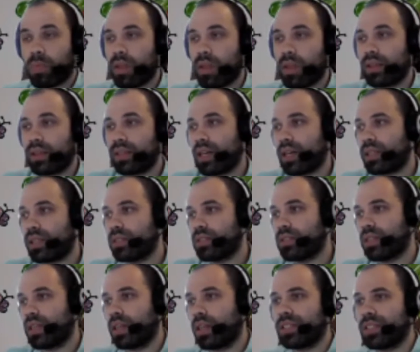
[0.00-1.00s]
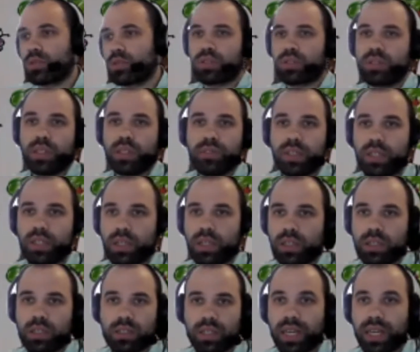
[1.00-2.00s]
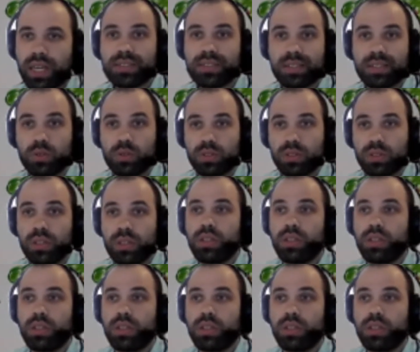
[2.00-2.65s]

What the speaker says: And then a user, even a guest user,